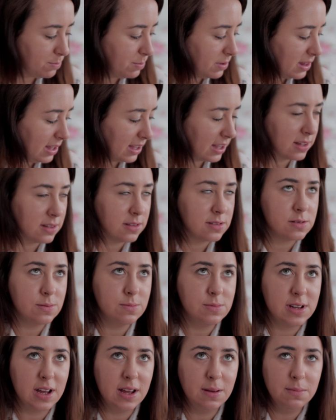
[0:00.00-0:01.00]
but like
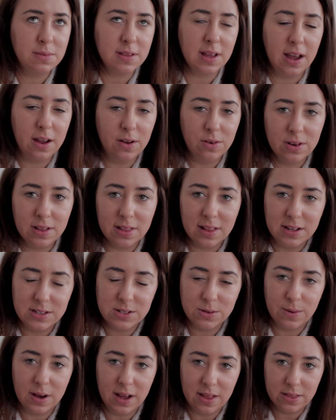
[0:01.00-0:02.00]
sometimes I only like
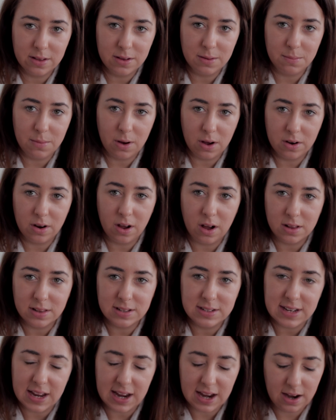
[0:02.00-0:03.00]
to wear them on
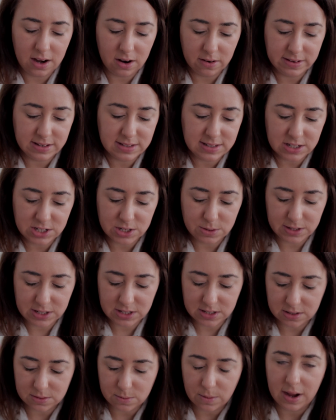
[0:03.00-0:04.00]
holiday or in
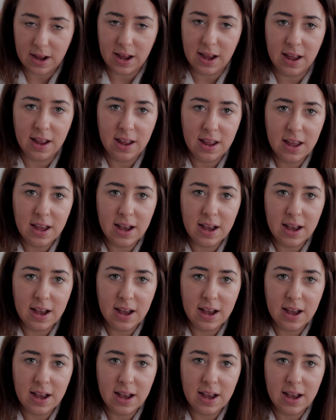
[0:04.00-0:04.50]
situations where